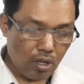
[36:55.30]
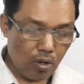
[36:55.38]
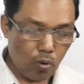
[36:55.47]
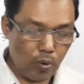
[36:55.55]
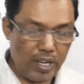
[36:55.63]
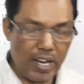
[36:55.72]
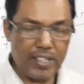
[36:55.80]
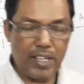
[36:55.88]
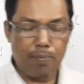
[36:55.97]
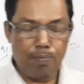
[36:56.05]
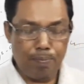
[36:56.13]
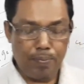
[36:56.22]
We get
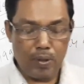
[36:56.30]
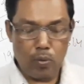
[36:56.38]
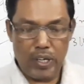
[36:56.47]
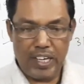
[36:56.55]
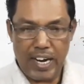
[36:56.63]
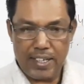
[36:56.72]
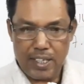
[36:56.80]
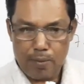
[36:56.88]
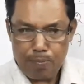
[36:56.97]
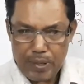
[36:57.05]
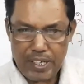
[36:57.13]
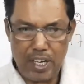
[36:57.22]
that
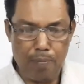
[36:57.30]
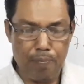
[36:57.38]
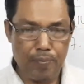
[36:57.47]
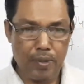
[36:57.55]
freedom.